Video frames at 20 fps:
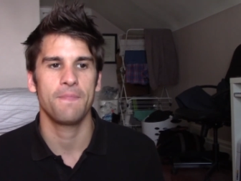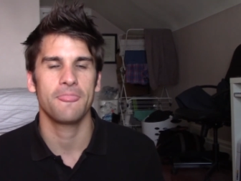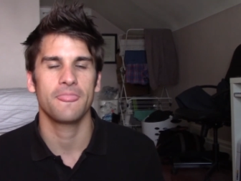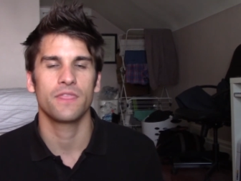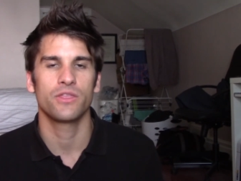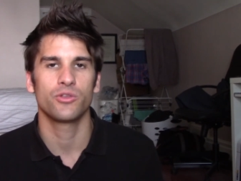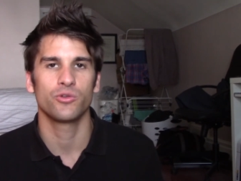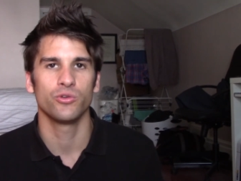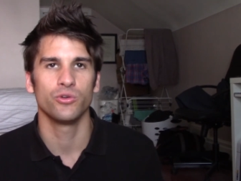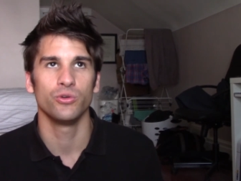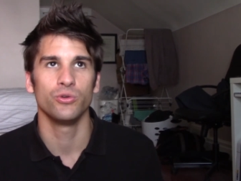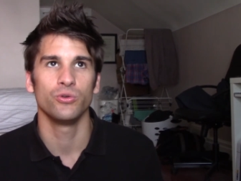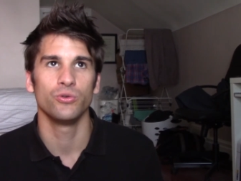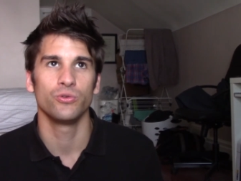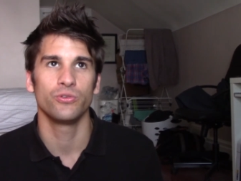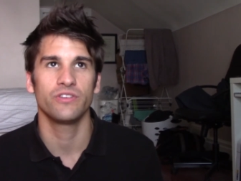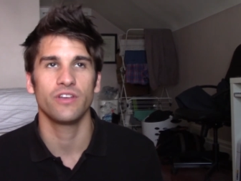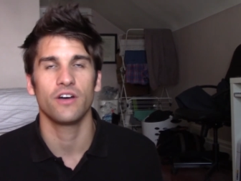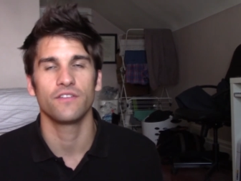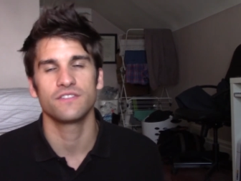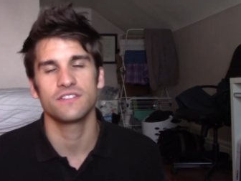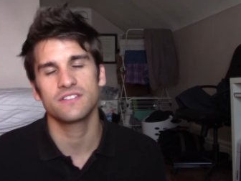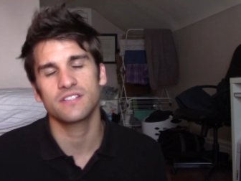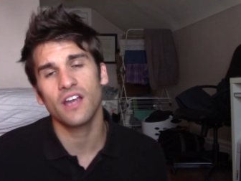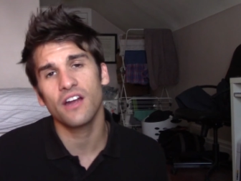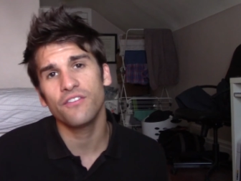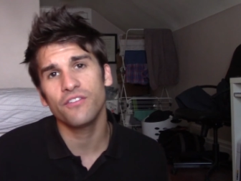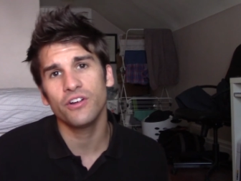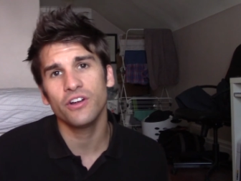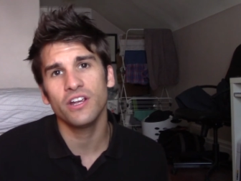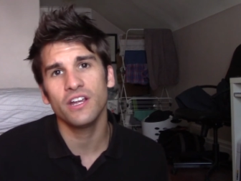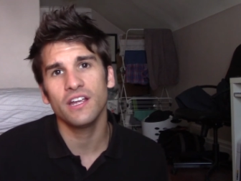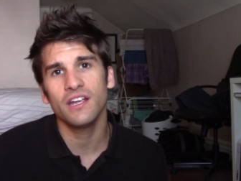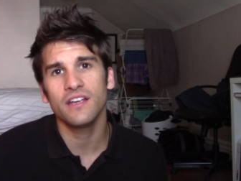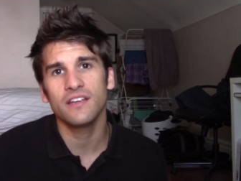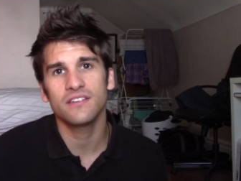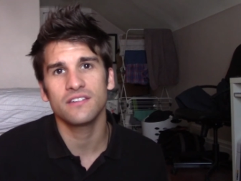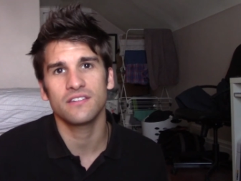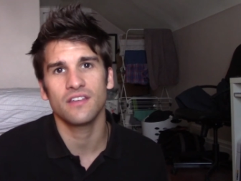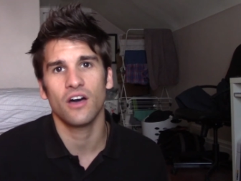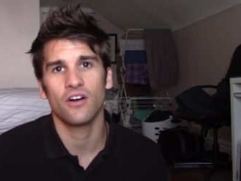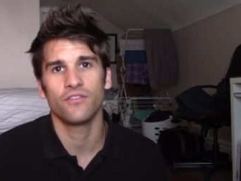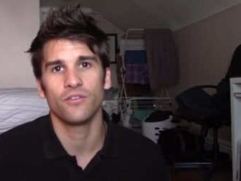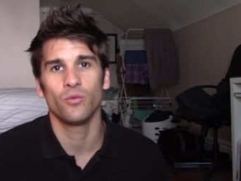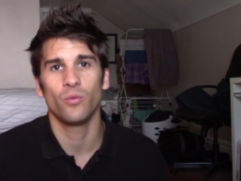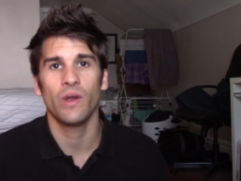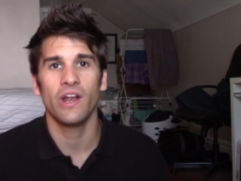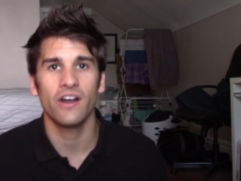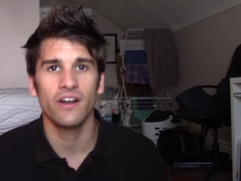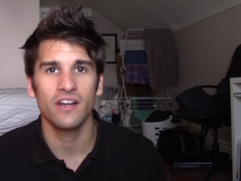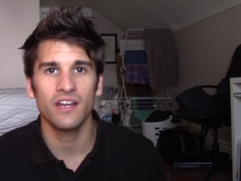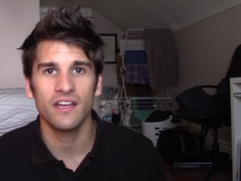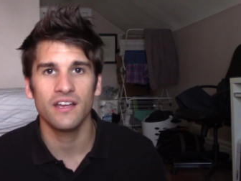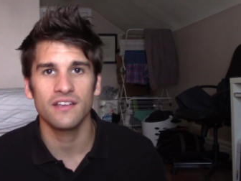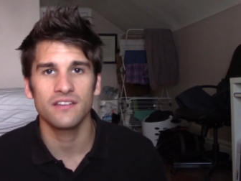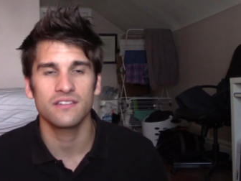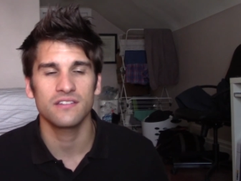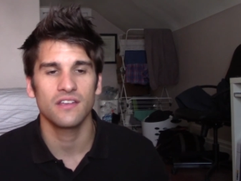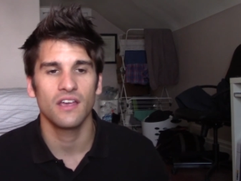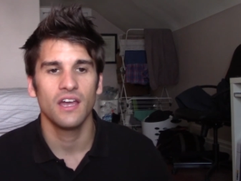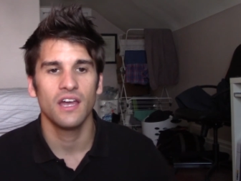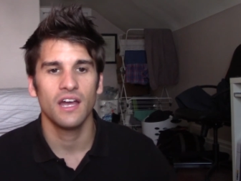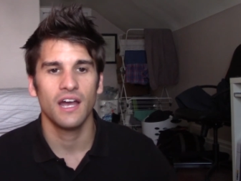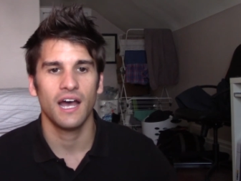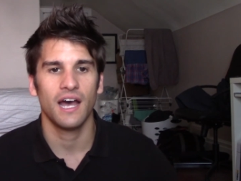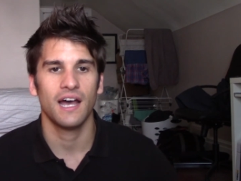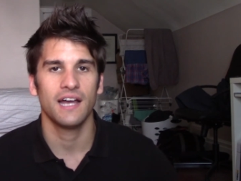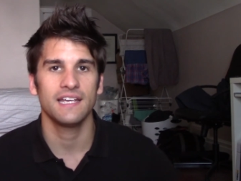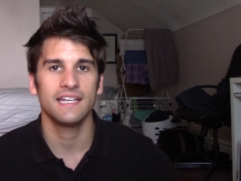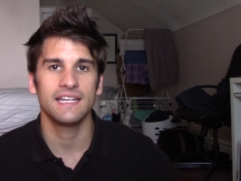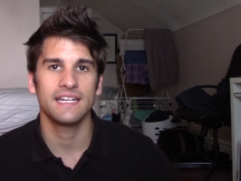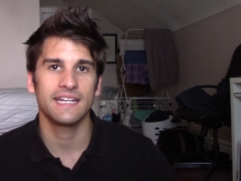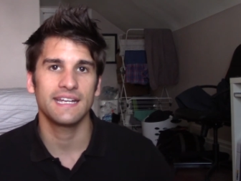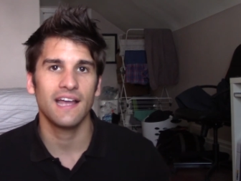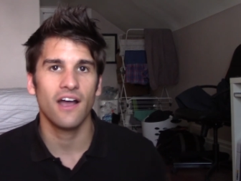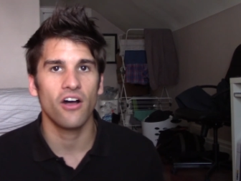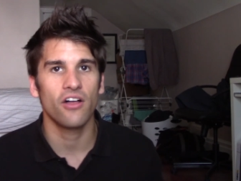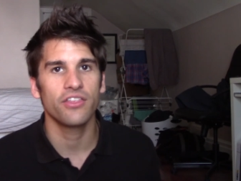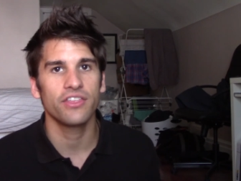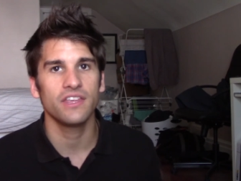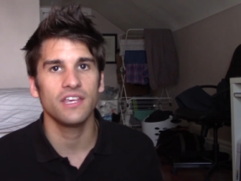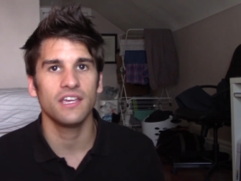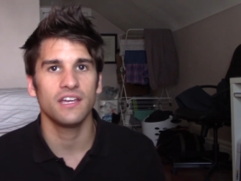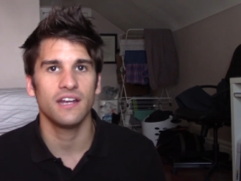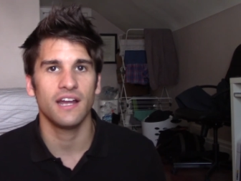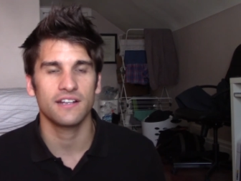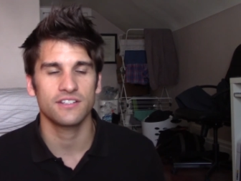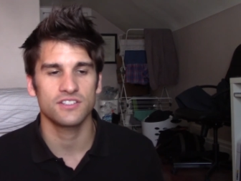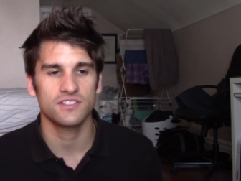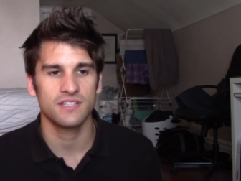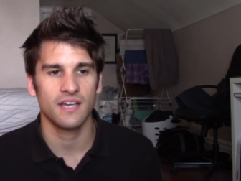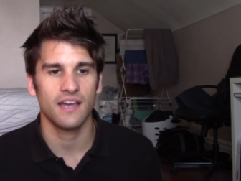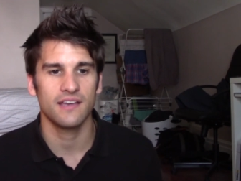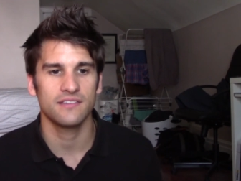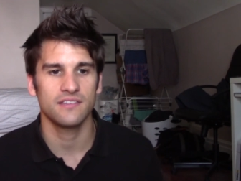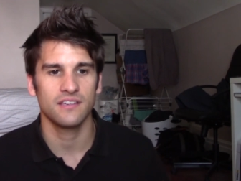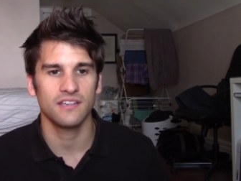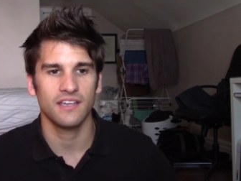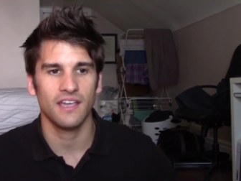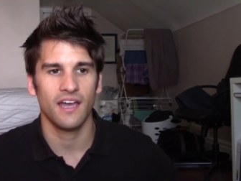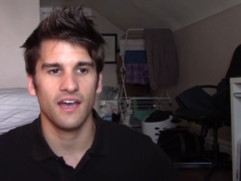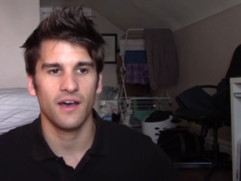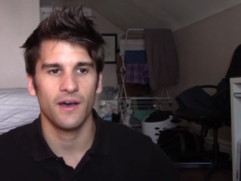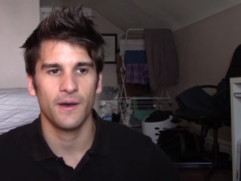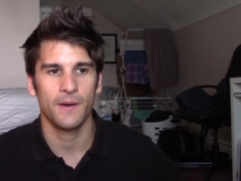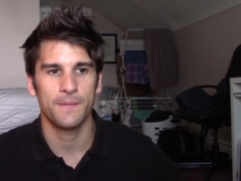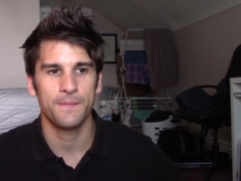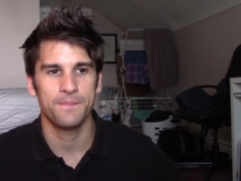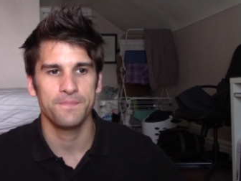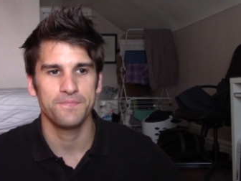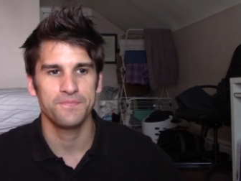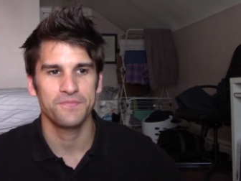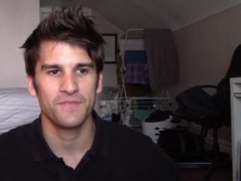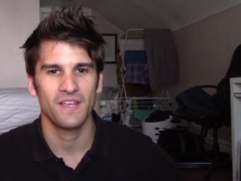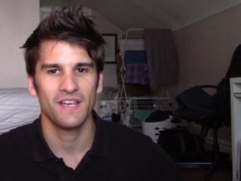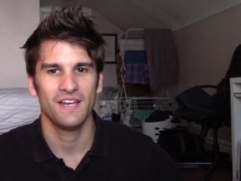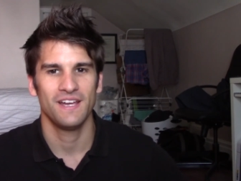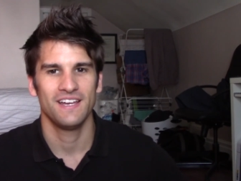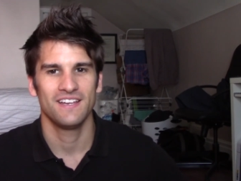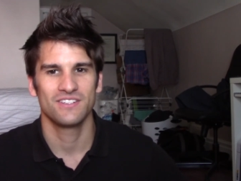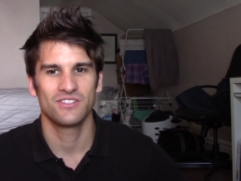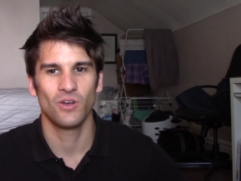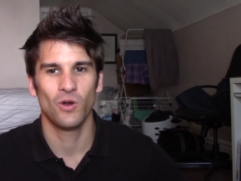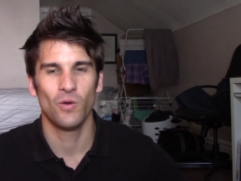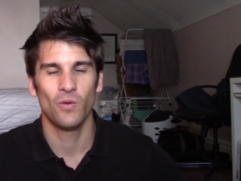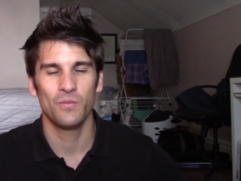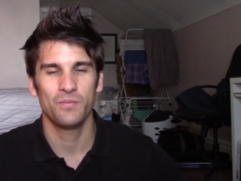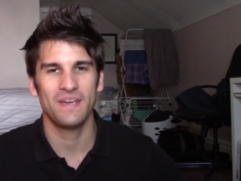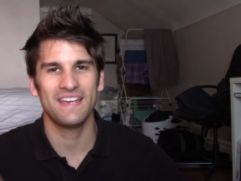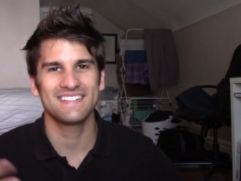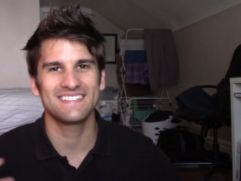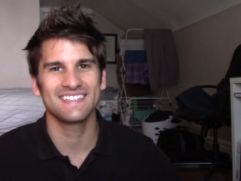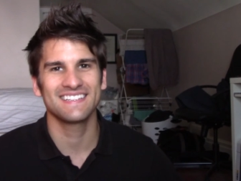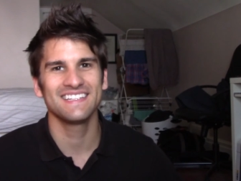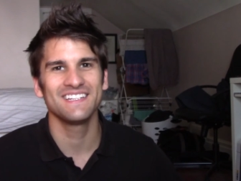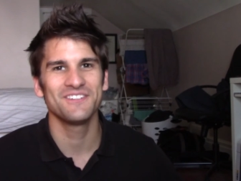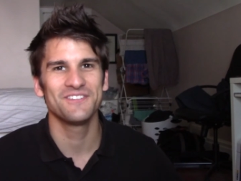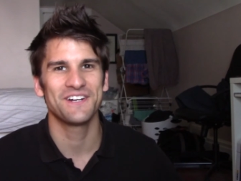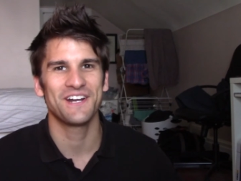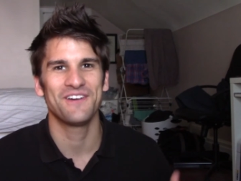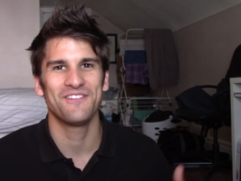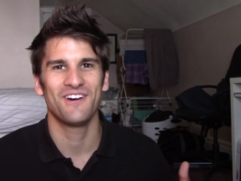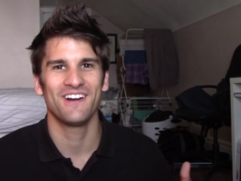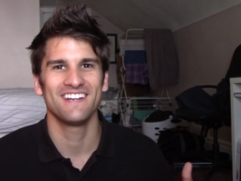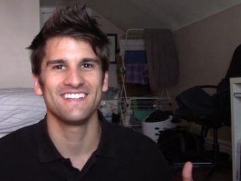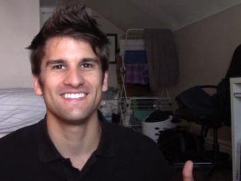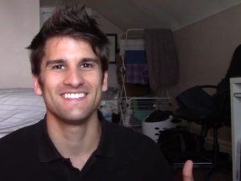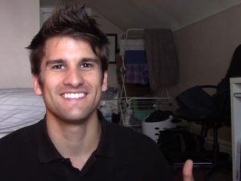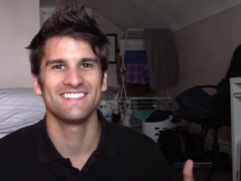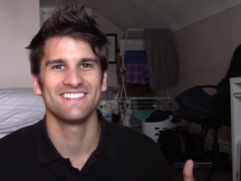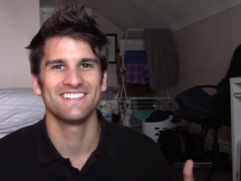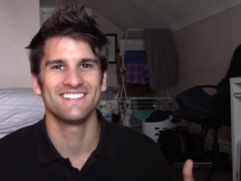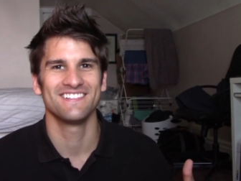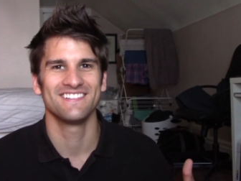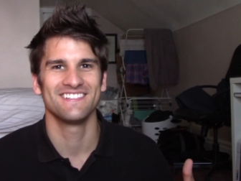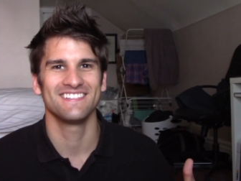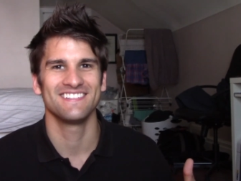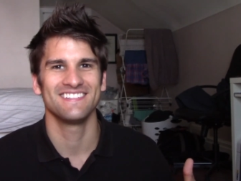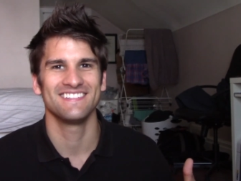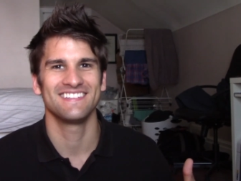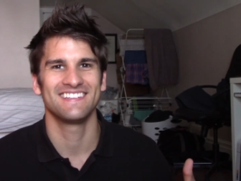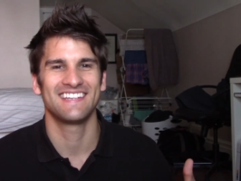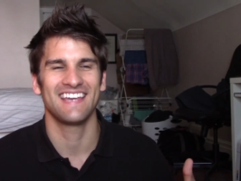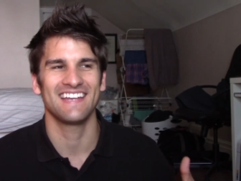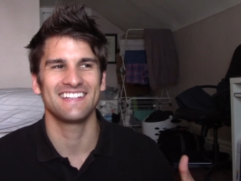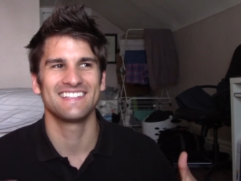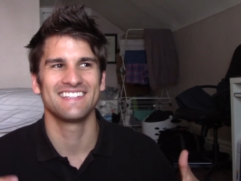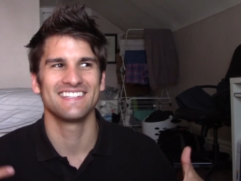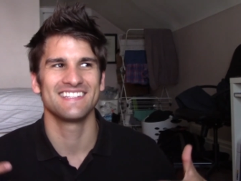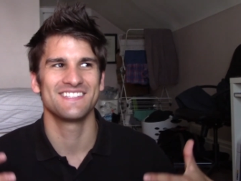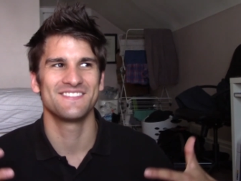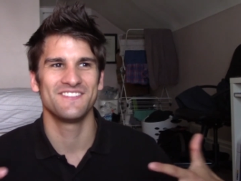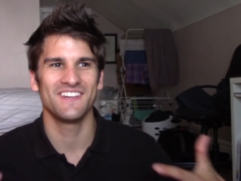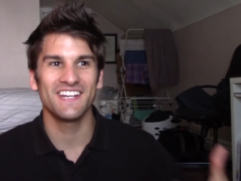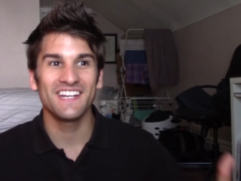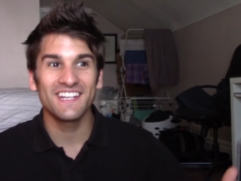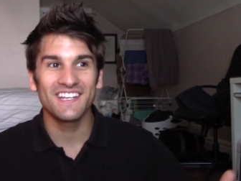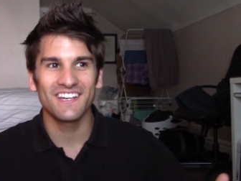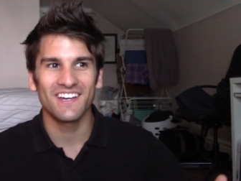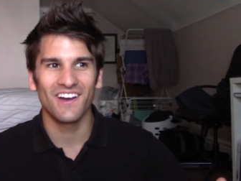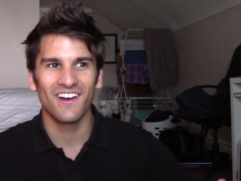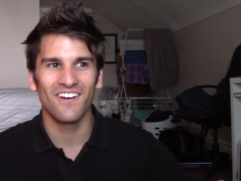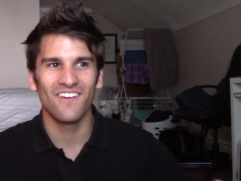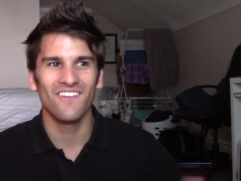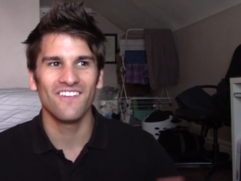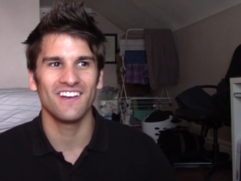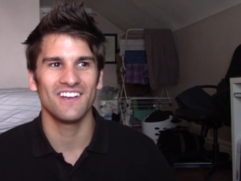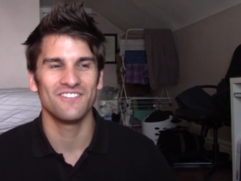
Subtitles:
through self-discovery, self-awareness, eating healthy, and exercising. So basically what I wanted to get to this video